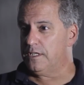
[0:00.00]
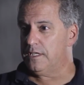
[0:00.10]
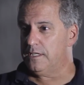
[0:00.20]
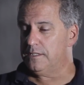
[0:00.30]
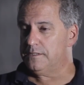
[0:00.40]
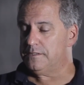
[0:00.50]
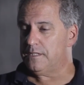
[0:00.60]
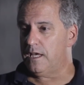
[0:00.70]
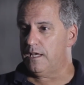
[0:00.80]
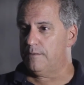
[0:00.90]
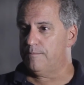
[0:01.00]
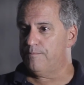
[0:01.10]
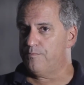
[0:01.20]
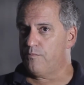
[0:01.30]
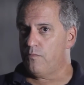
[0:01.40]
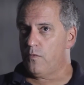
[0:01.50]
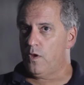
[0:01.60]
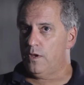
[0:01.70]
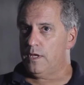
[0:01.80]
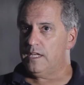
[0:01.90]
in his, um,
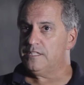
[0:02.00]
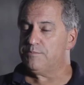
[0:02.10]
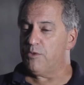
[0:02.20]
in his